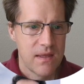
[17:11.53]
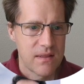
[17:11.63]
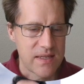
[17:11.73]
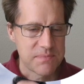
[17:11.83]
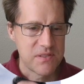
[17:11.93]

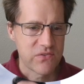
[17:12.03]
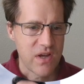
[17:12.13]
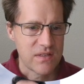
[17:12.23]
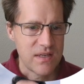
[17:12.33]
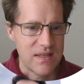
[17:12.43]
Last piece of
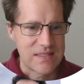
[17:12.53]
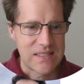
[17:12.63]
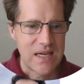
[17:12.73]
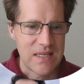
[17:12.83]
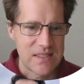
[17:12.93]
content,
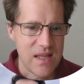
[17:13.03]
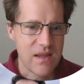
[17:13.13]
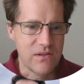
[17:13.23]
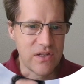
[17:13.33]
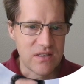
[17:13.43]
setting
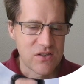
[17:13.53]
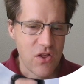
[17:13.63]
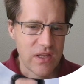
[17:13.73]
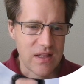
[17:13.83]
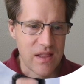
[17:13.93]
sail,
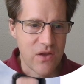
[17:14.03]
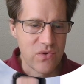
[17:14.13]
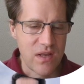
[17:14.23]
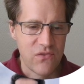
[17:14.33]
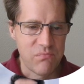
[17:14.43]
installing
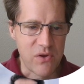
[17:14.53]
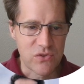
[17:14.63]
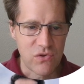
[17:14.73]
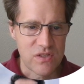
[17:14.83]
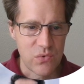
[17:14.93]
cloud-native
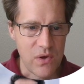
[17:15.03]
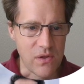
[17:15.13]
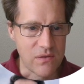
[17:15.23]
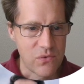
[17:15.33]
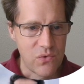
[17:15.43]

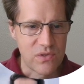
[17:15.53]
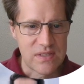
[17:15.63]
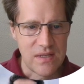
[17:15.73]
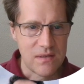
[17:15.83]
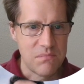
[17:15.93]
PostgreSQL, or
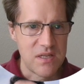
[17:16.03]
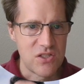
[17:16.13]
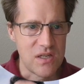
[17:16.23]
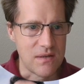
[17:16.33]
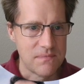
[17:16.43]

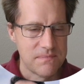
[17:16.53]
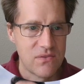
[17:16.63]
CNPG.